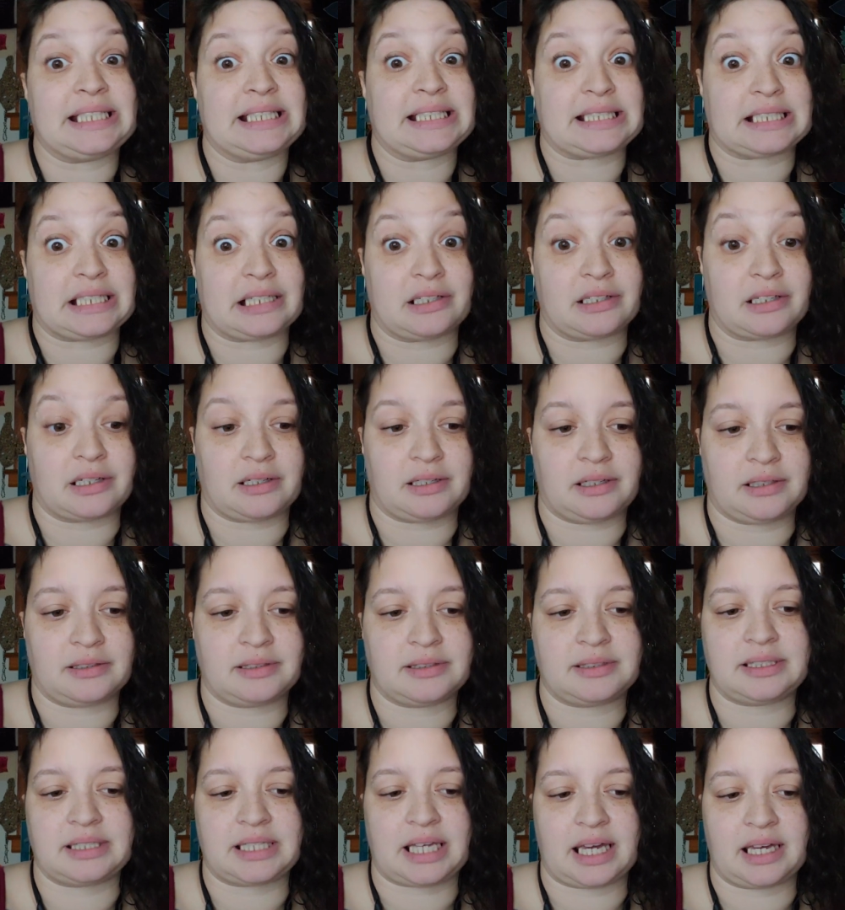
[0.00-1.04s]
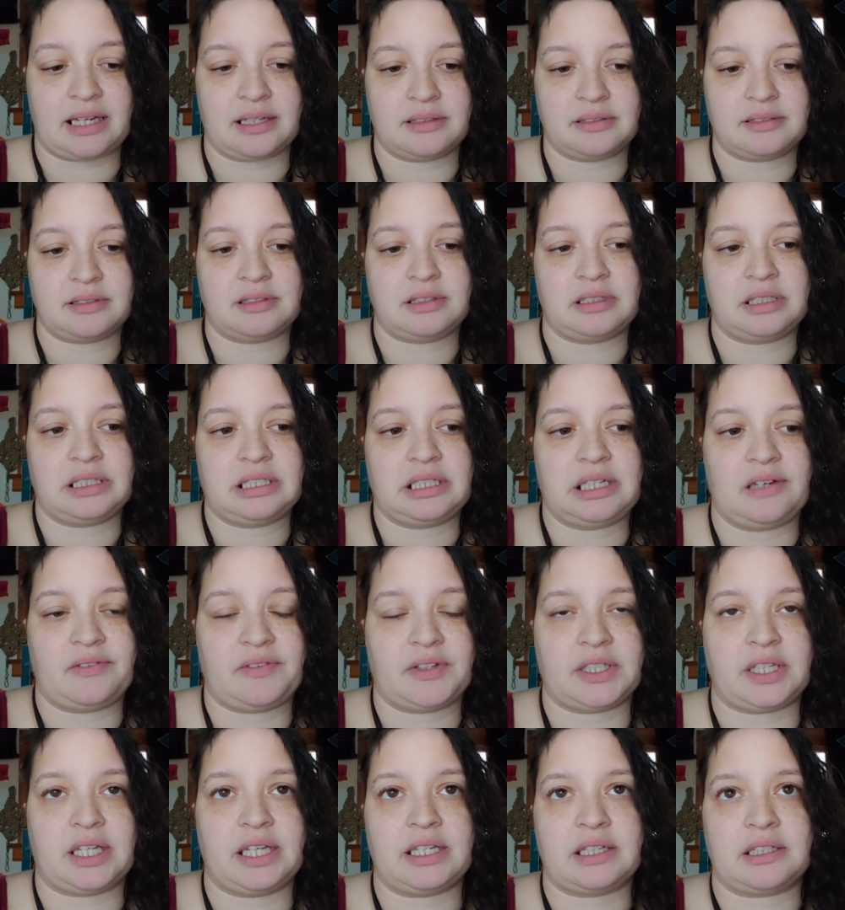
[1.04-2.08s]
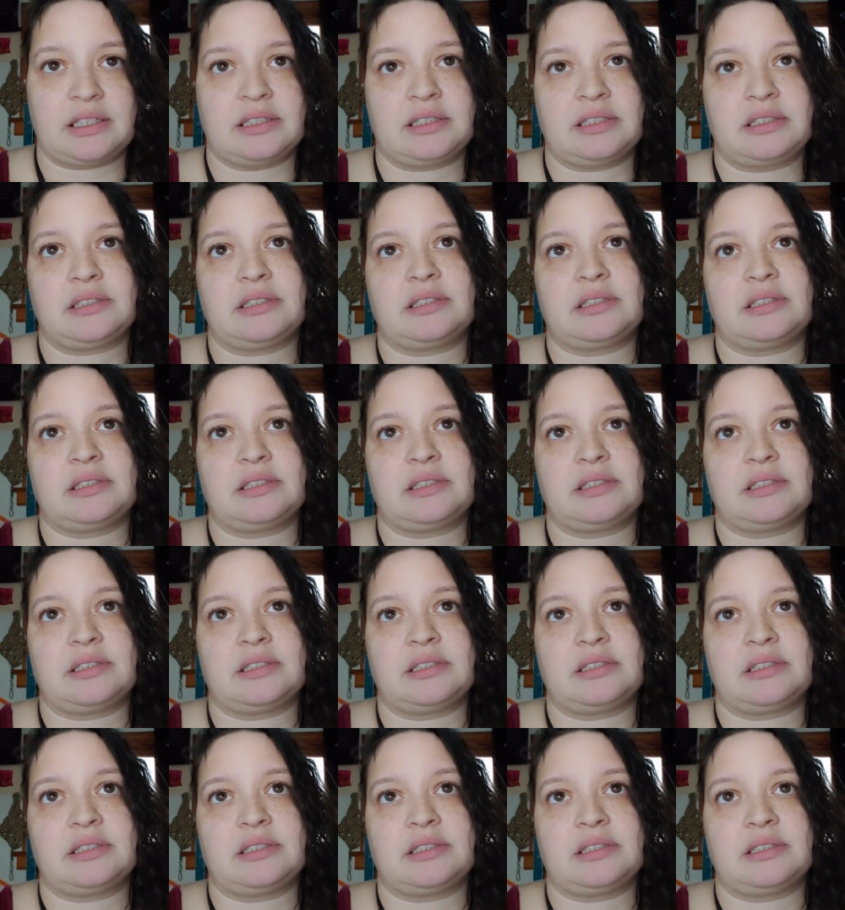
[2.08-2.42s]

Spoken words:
It's an art haul today. I feel like